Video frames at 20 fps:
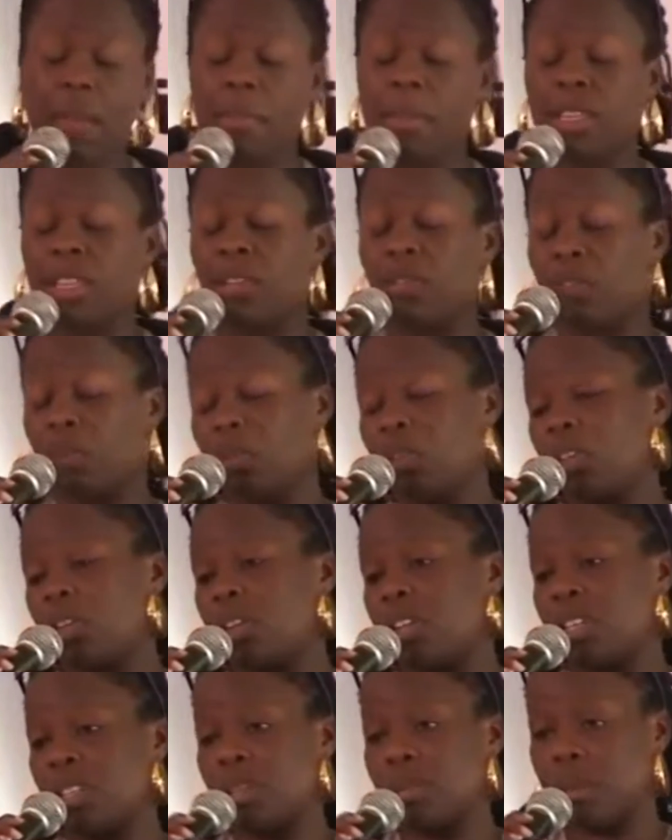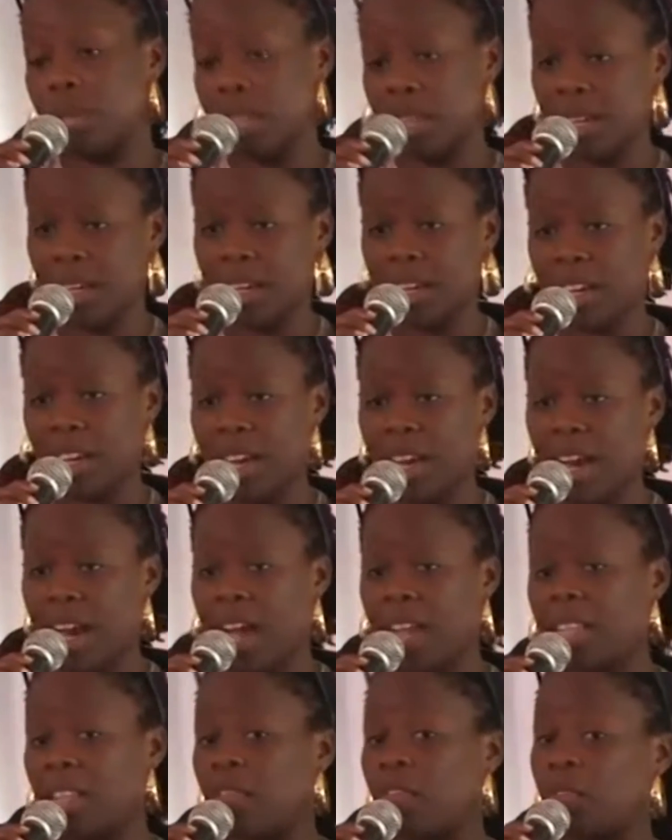but the future is me
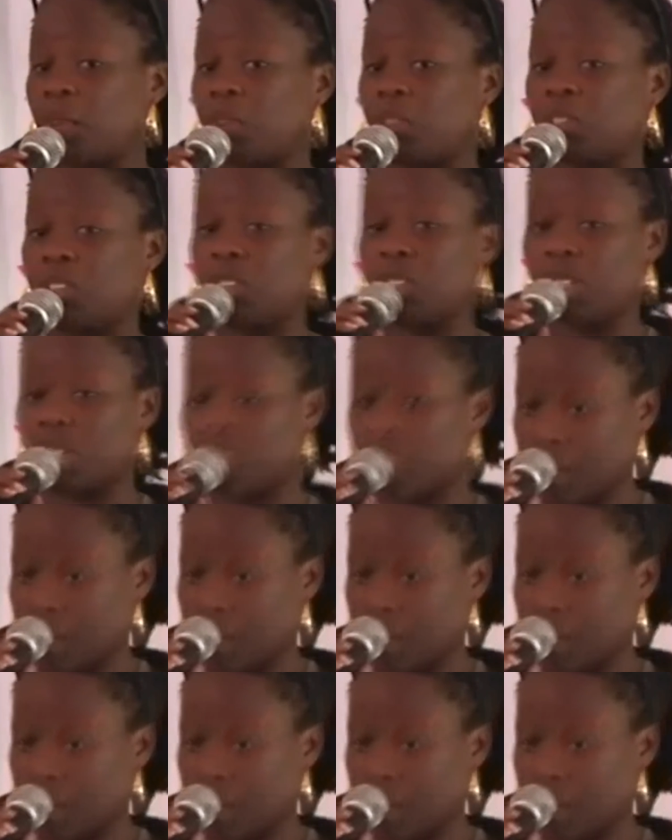and the future is